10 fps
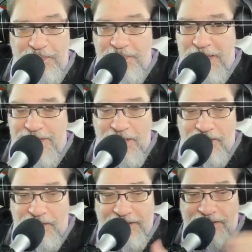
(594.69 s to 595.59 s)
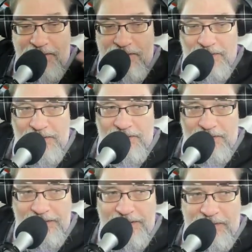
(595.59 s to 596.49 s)
basically clear
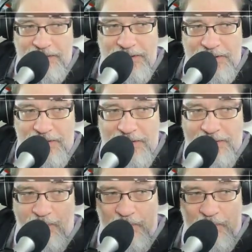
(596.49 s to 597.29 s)
the area so that